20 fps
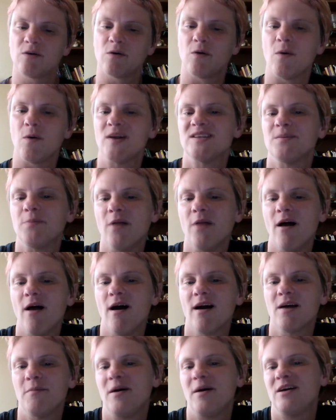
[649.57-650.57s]
going to
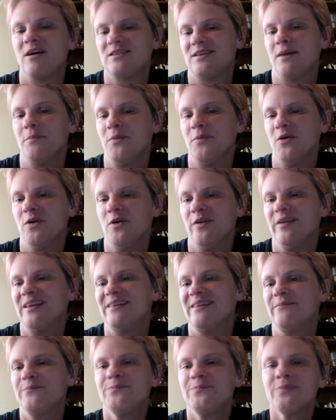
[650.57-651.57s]
blog about Temple
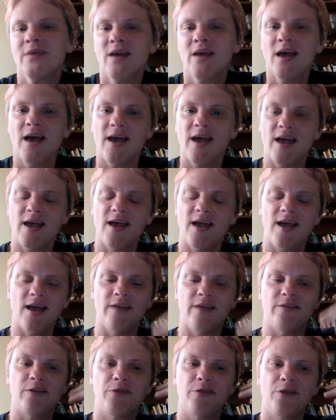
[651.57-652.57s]

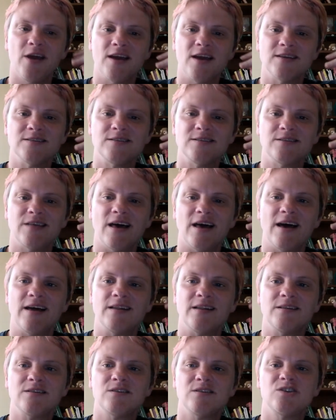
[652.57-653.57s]
and the things
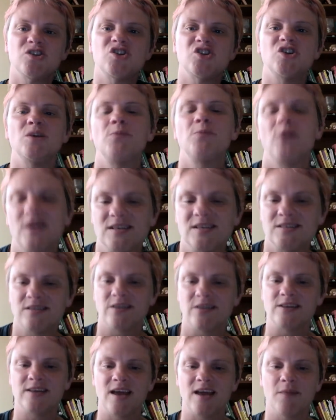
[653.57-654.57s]
that she brings to
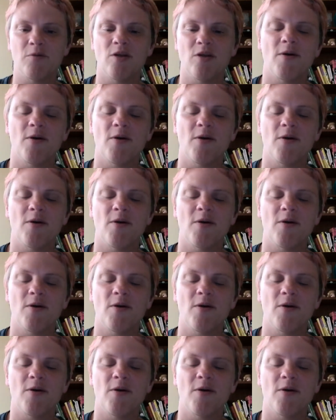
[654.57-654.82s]
the table